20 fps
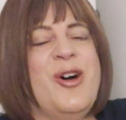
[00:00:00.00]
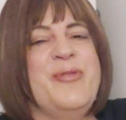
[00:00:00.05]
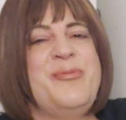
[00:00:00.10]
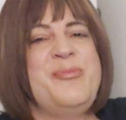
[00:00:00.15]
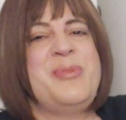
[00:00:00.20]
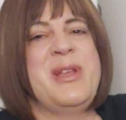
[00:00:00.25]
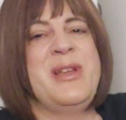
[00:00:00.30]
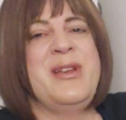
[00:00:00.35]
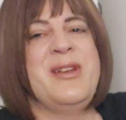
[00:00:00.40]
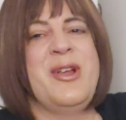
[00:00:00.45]

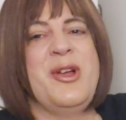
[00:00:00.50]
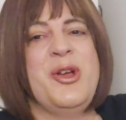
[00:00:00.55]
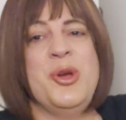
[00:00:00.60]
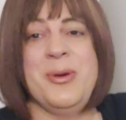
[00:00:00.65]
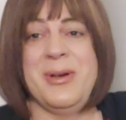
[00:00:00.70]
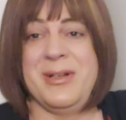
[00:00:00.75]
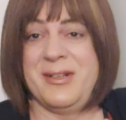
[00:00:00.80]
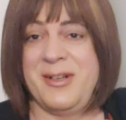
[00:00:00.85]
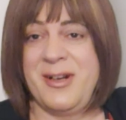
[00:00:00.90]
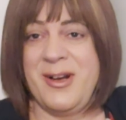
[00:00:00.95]
been
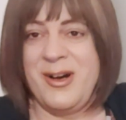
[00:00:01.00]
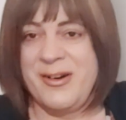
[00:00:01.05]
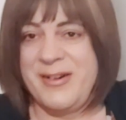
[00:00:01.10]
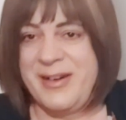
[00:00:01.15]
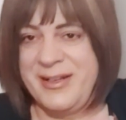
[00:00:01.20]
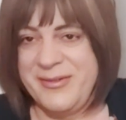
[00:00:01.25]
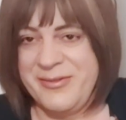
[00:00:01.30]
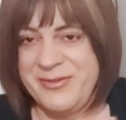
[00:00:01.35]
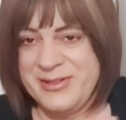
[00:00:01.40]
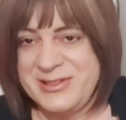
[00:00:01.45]
oohing and
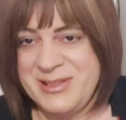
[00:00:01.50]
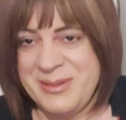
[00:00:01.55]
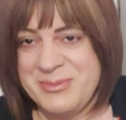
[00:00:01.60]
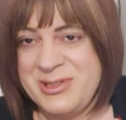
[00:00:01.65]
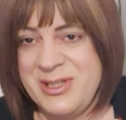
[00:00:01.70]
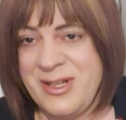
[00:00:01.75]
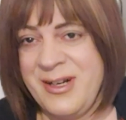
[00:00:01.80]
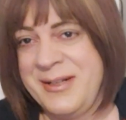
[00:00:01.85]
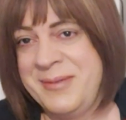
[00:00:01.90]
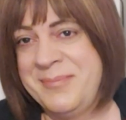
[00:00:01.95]
ahhing for some
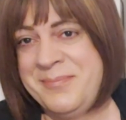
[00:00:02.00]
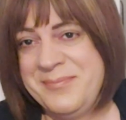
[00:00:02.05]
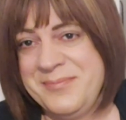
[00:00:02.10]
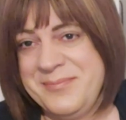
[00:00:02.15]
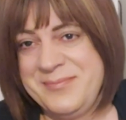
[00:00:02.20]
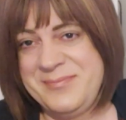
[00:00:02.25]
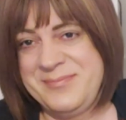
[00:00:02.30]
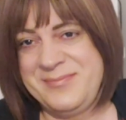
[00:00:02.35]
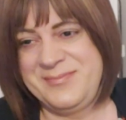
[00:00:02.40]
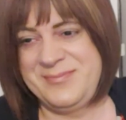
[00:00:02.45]
time
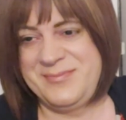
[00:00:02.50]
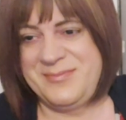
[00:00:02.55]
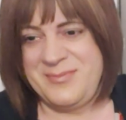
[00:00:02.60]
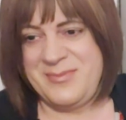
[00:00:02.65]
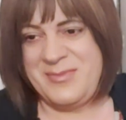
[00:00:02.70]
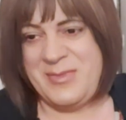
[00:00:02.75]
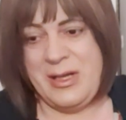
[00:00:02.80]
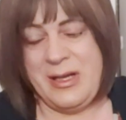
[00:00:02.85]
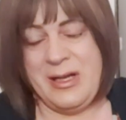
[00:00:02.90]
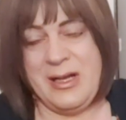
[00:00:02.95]

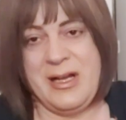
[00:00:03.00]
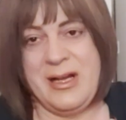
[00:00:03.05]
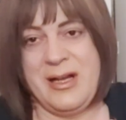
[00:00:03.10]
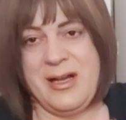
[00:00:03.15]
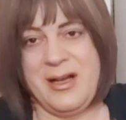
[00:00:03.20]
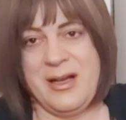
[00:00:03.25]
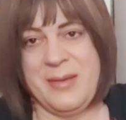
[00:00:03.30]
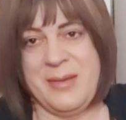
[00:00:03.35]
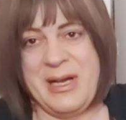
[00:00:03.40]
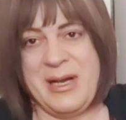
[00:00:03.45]

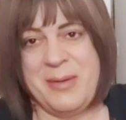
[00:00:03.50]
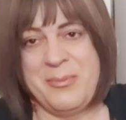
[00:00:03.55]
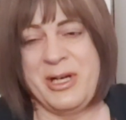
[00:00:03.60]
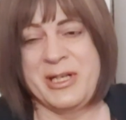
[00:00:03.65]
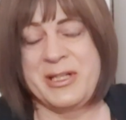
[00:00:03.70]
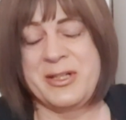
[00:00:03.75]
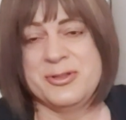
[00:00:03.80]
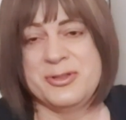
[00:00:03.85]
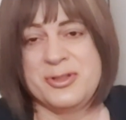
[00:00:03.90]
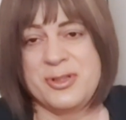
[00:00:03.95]
about my
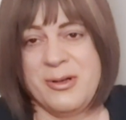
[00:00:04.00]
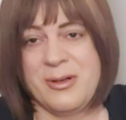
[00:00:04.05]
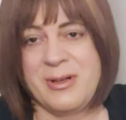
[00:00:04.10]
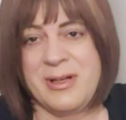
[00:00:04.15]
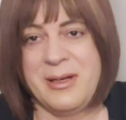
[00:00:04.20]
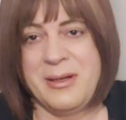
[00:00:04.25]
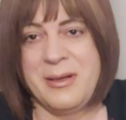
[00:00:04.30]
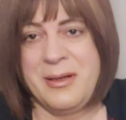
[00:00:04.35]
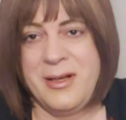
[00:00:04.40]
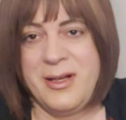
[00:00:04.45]

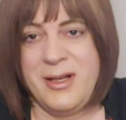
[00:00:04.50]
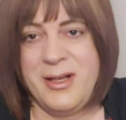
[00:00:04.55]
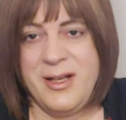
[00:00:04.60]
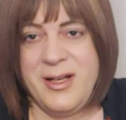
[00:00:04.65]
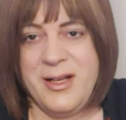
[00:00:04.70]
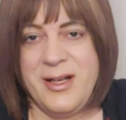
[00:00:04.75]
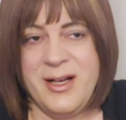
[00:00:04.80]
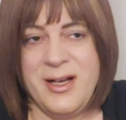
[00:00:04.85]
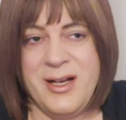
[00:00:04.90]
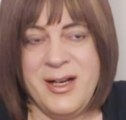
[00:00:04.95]
controller.
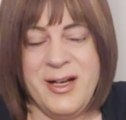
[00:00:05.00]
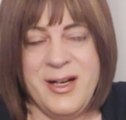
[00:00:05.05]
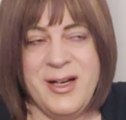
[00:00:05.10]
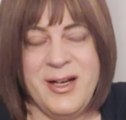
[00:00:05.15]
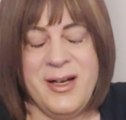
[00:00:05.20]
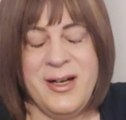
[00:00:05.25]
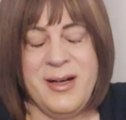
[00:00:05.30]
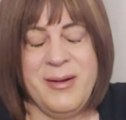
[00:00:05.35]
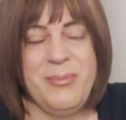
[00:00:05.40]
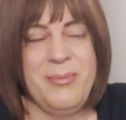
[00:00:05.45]

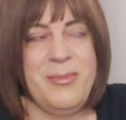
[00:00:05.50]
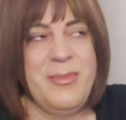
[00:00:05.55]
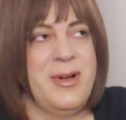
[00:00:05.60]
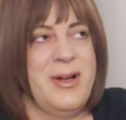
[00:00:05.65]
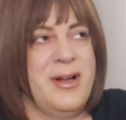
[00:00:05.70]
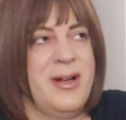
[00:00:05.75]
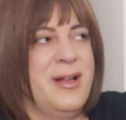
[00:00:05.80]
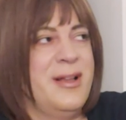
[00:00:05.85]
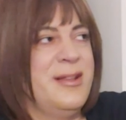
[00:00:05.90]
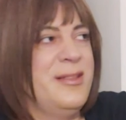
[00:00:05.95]

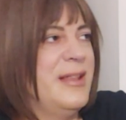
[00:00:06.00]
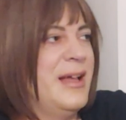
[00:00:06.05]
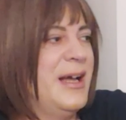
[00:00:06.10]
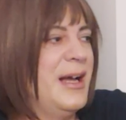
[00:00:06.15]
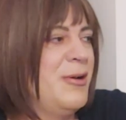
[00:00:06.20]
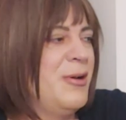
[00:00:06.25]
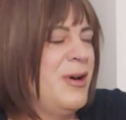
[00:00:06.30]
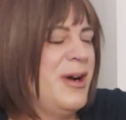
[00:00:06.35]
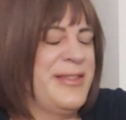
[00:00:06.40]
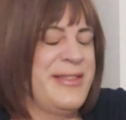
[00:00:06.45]

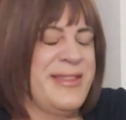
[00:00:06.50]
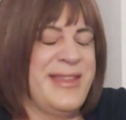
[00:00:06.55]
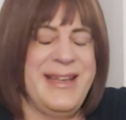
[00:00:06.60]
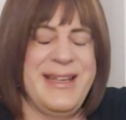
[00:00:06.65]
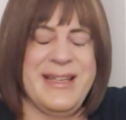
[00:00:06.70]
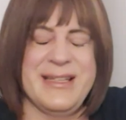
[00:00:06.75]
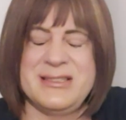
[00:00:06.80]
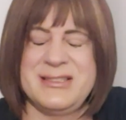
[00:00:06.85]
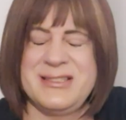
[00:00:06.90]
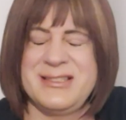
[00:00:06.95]
Now I
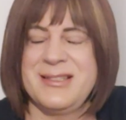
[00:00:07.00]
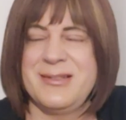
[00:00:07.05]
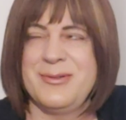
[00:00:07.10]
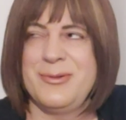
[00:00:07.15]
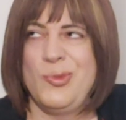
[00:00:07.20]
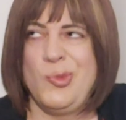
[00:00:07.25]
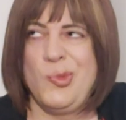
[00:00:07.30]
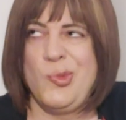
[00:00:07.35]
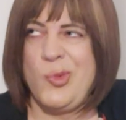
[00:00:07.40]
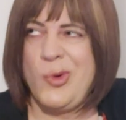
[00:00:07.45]
think it's
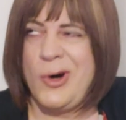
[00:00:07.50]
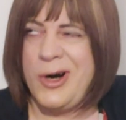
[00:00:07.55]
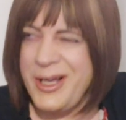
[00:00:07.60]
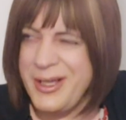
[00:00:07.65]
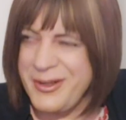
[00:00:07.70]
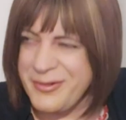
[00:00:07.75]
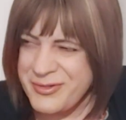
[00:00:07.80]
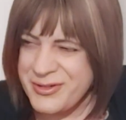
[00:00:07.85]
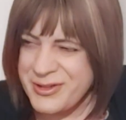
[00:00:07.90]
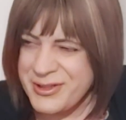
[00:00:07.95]

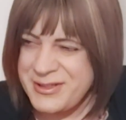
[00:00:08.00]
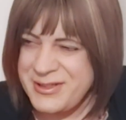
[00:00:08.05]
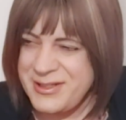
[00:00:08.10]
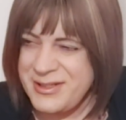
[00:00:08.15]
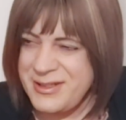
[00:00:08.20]
Wireford.